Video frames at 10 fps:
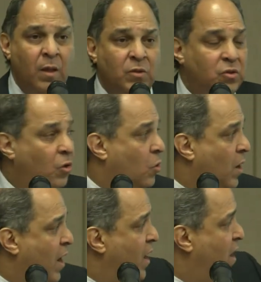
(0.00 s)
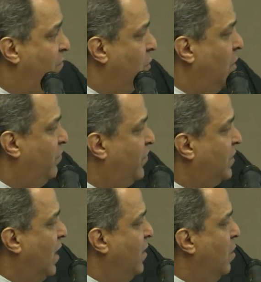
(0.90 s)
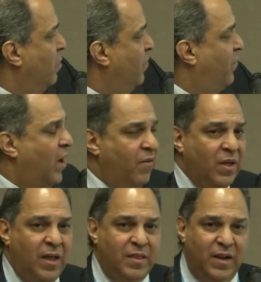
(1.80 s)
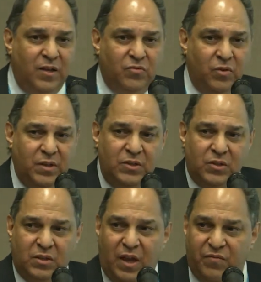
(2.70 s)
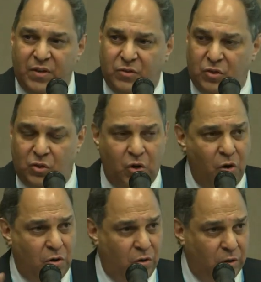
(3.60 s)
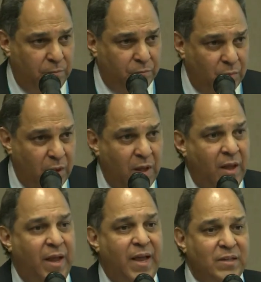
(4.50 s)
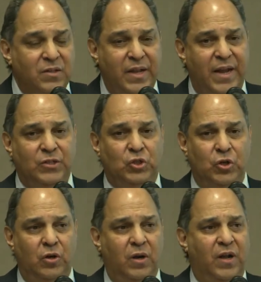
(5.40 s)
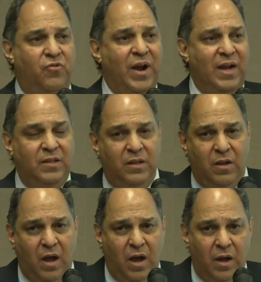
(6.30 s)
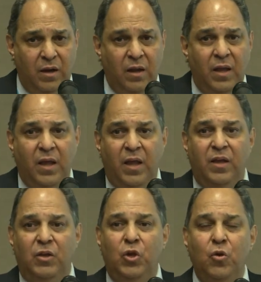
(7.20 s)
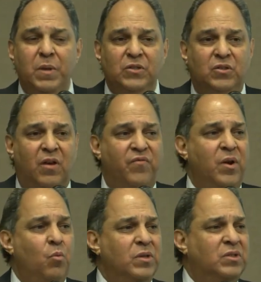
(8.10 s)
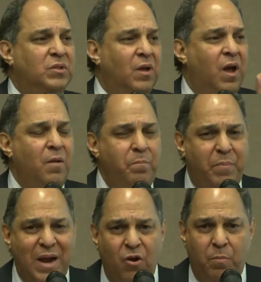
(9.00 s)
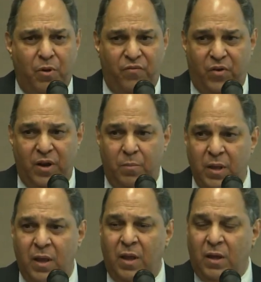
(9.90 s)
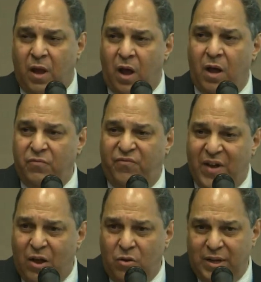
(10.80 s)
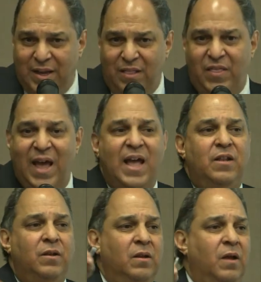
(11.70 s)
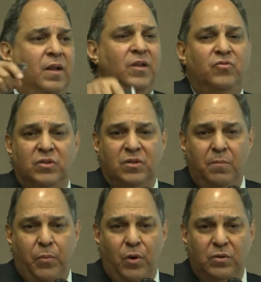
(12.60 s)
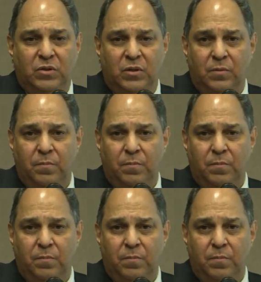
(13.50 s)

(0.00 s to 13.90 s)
So I have in slide number 5 that his religious life is a circle. His nature attracted God. Human suffering was unbearable for him. God found in that an interesting person.